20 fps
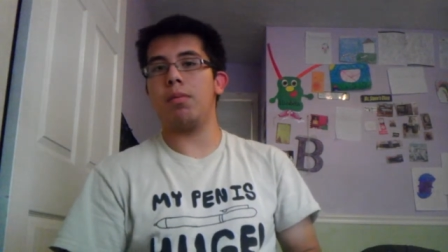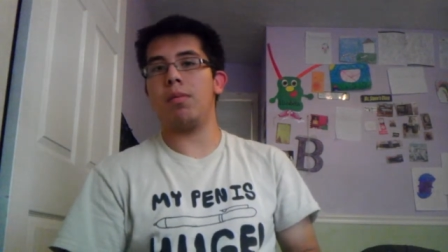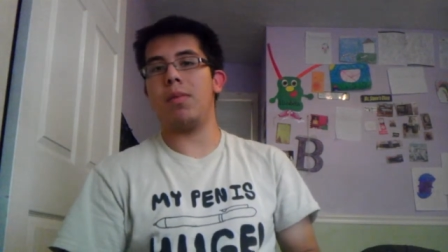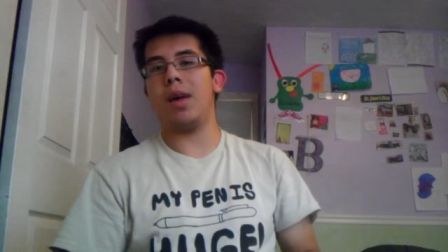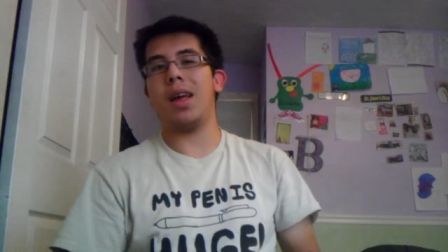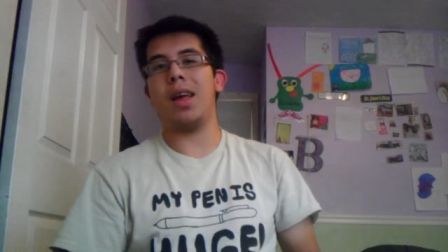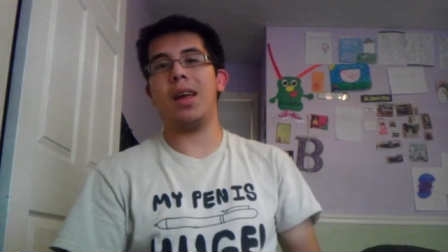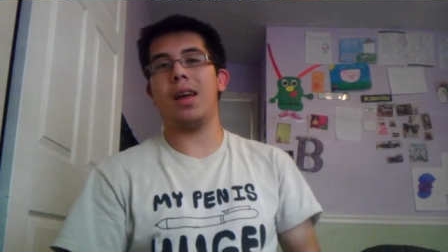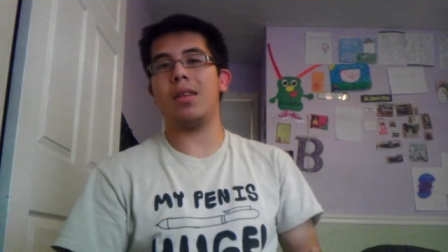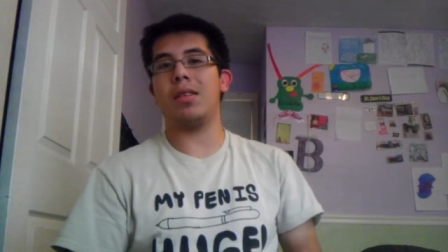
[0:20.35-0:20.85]

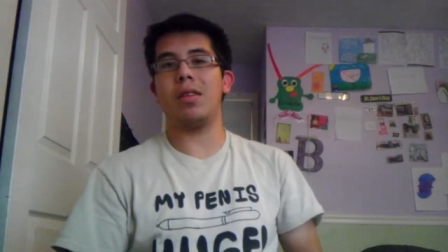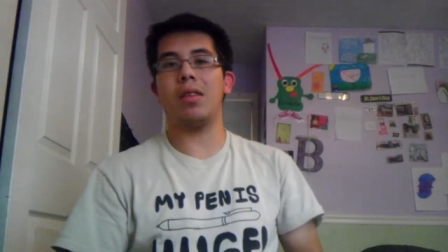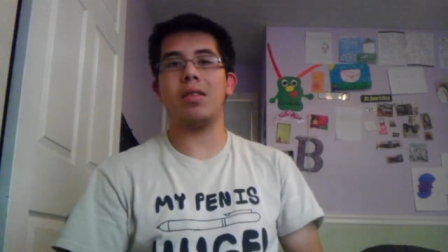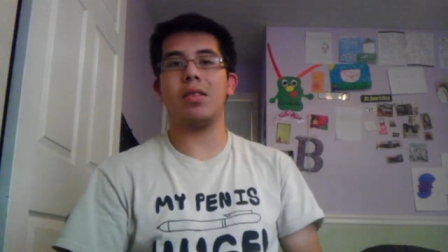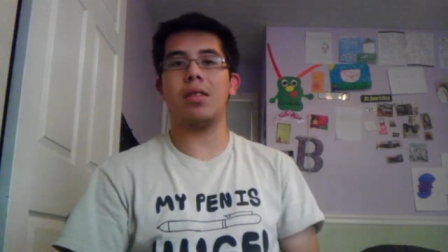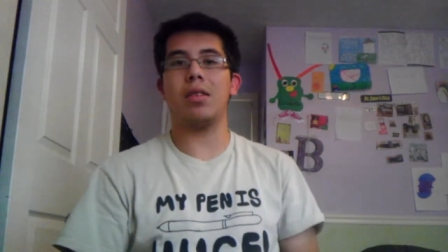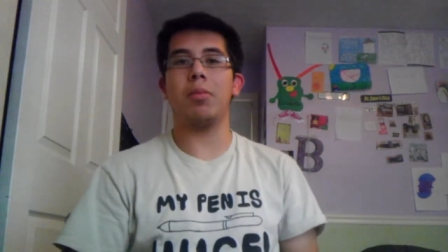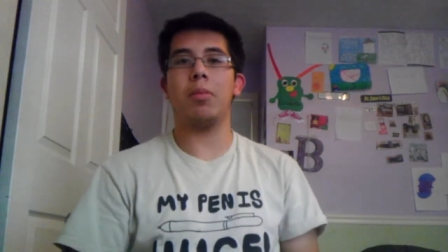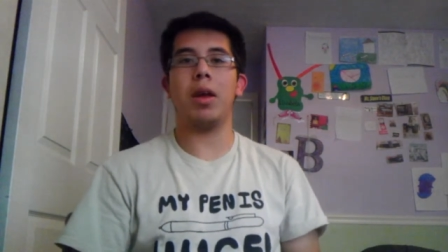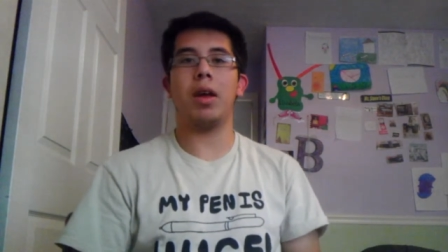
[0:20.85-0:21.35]
I guess I'll
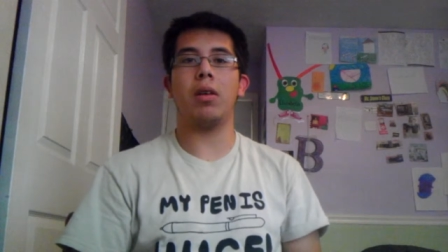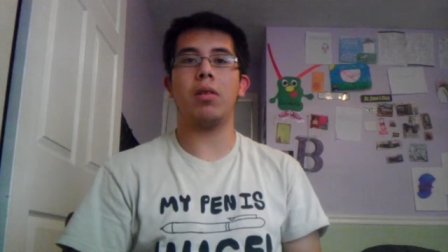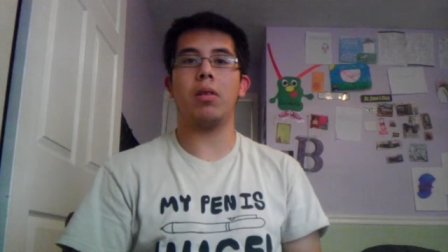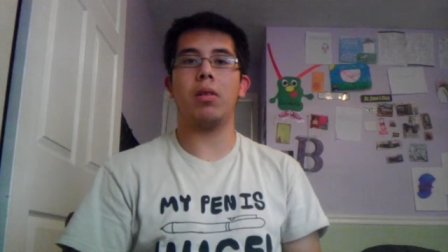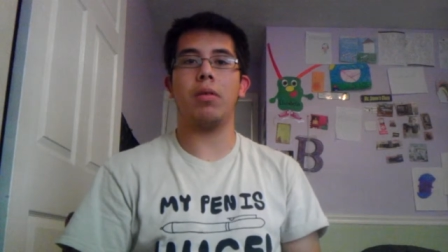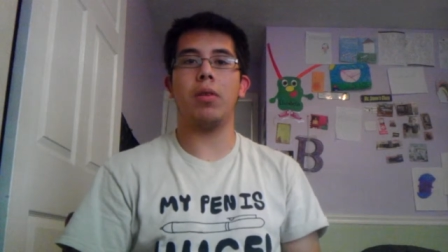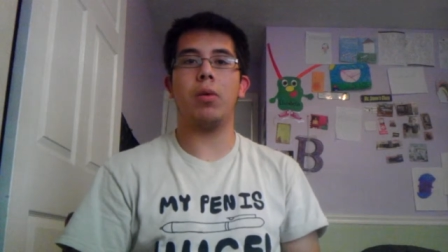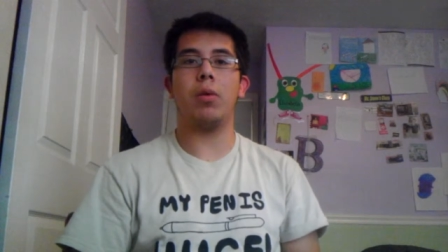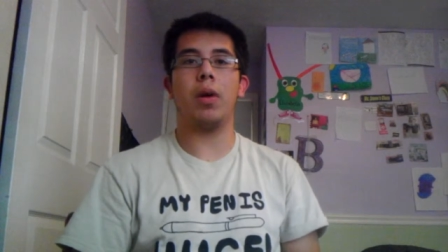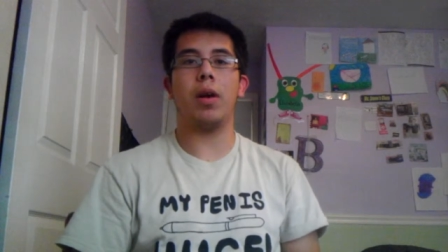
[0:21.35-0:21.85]
still make a
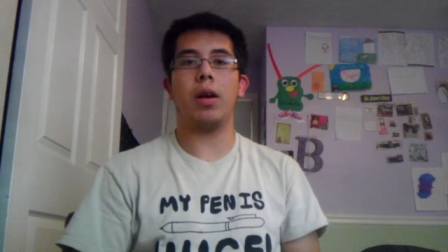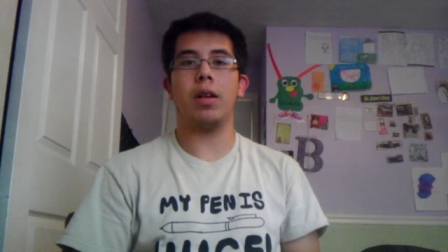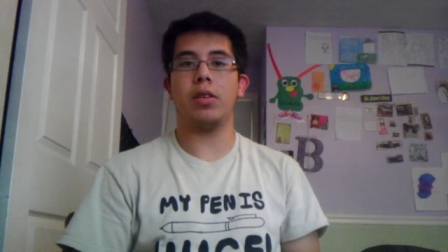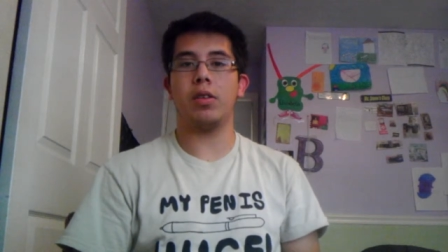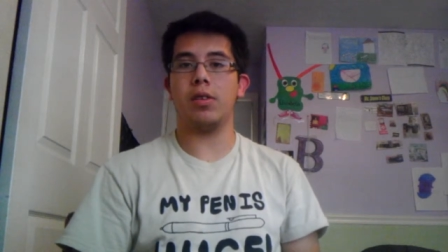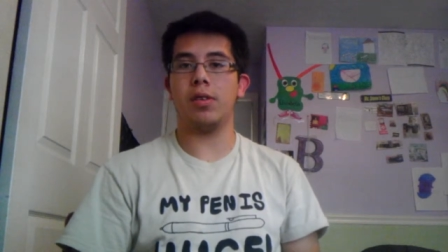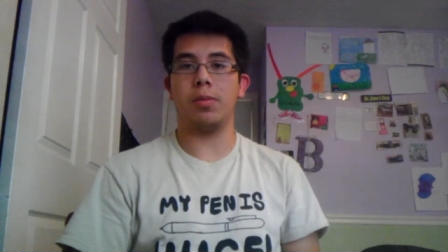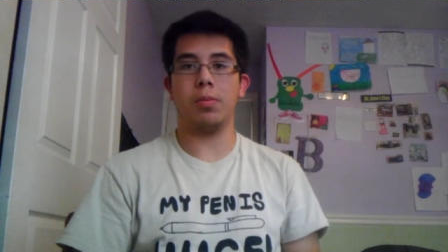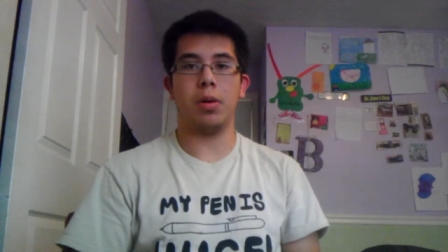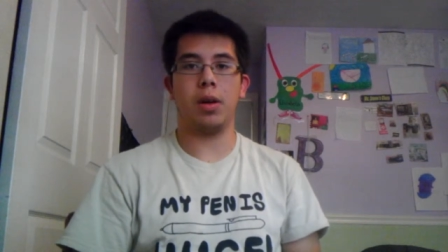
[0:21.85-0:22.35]
review on it
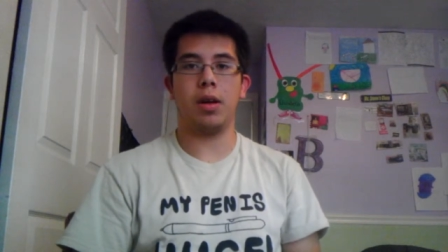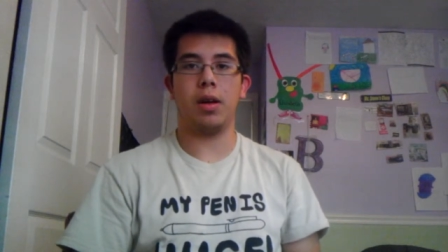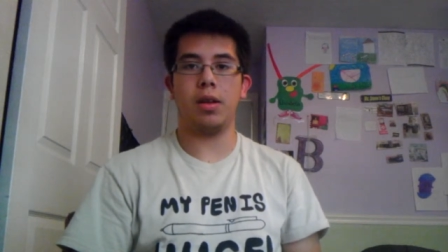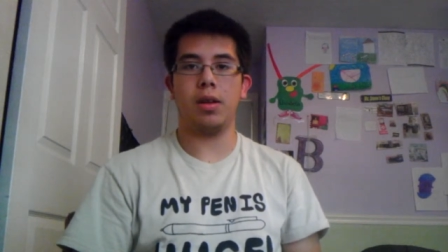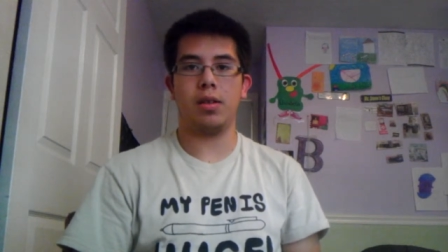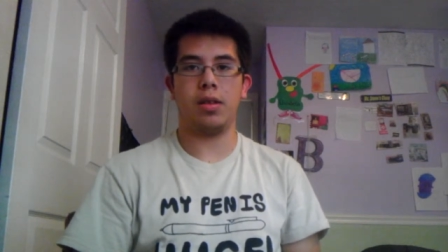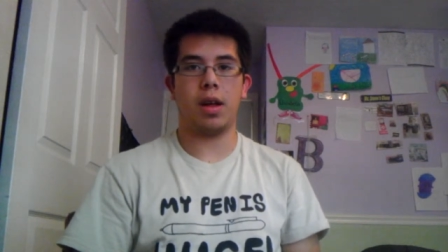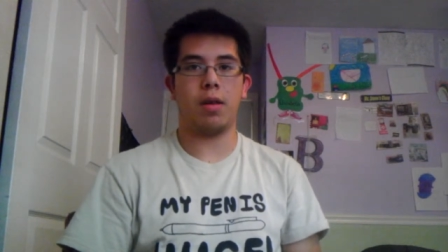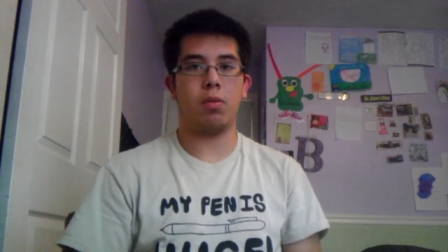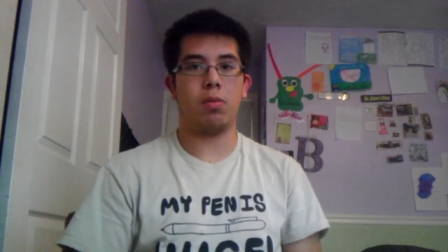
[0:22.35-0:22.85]
just
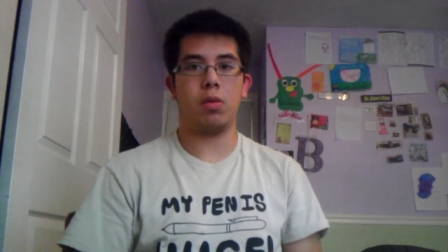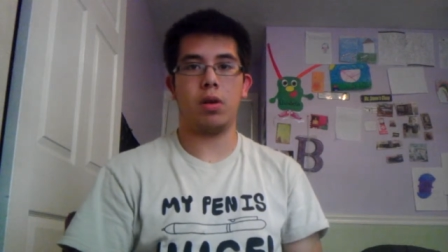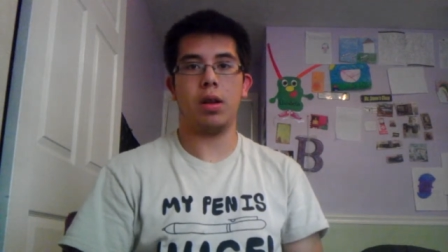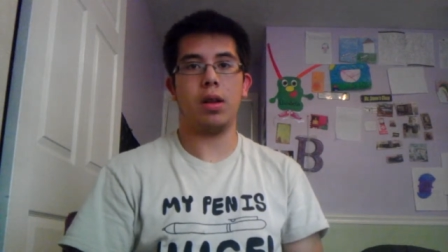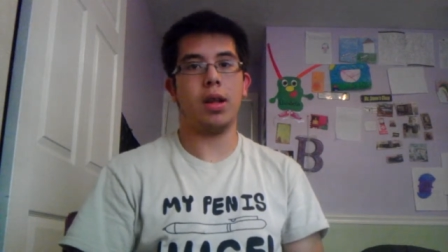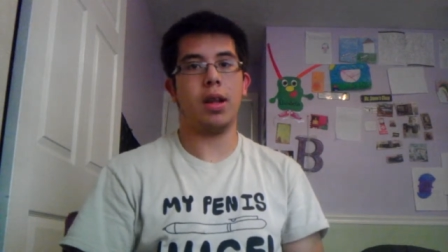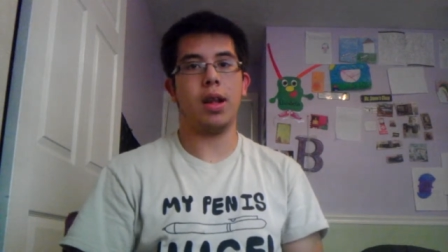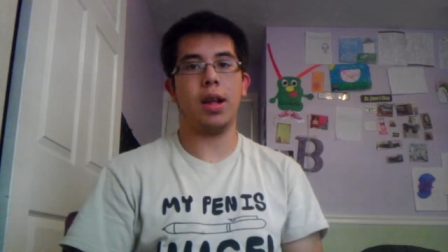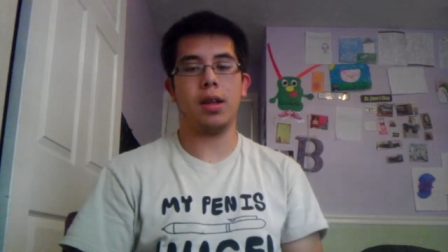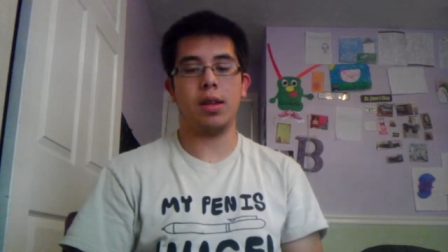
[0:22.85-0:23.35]
because I
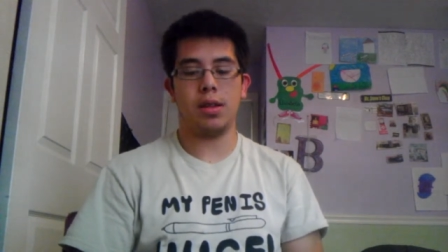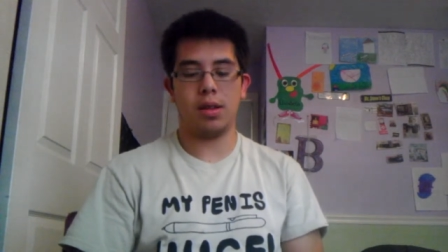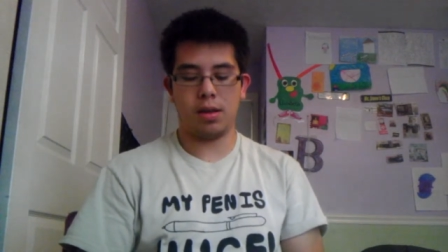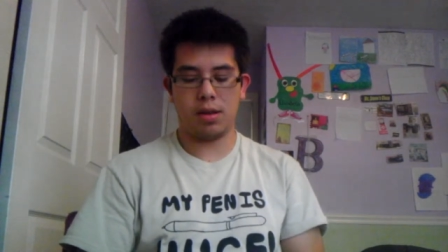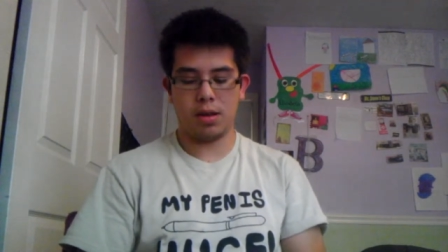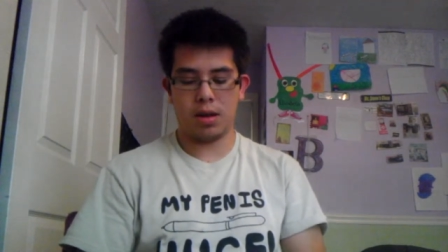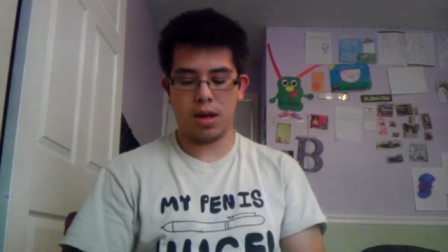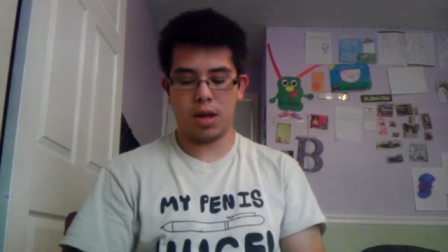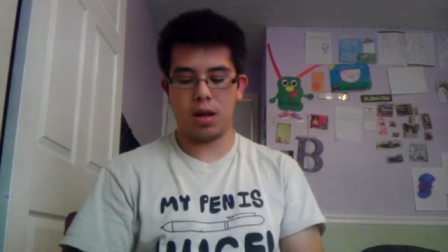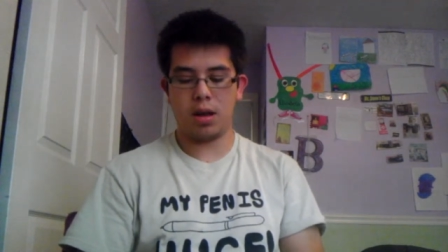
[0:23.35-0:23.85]
really like
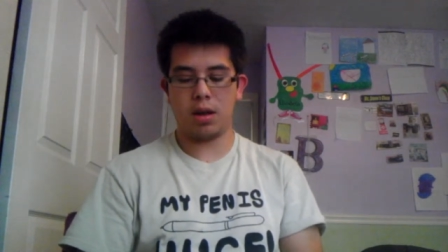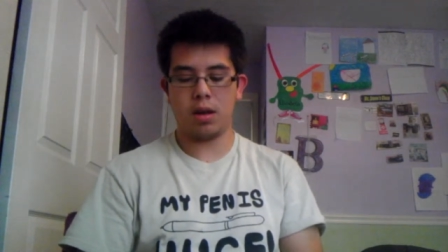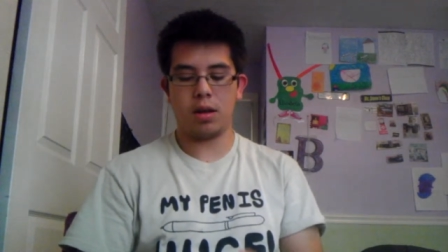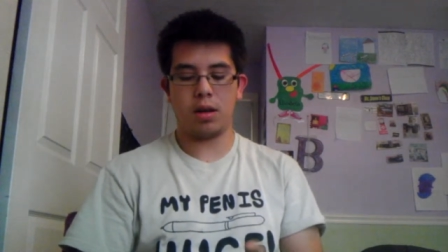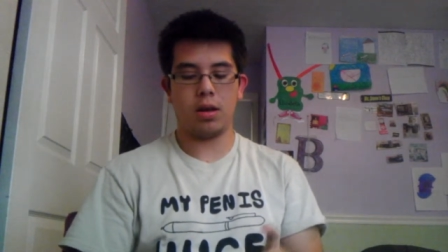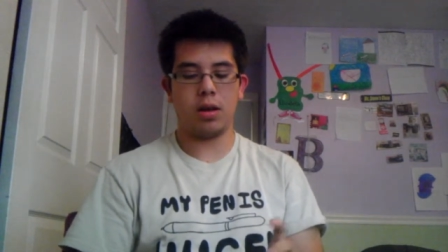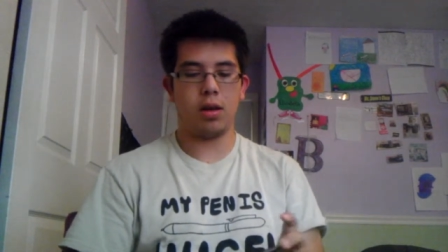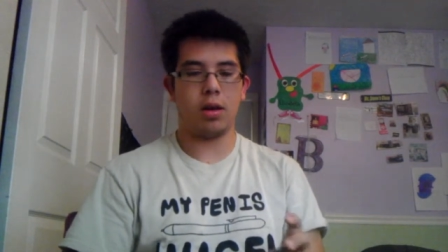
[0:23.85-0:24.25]
this tank.